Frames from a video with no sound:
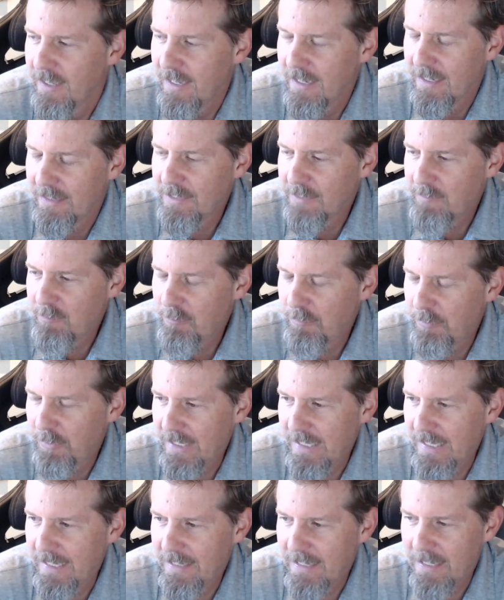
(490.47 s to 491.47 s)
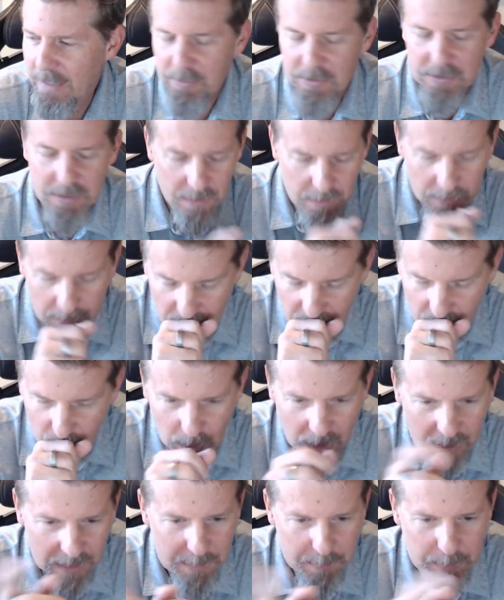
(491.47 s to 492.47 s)
And I'll never forget it. I was
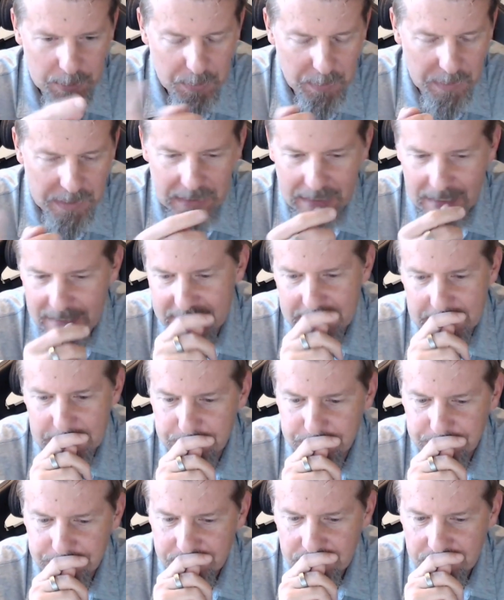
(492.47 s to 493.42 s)
walking between classrooms,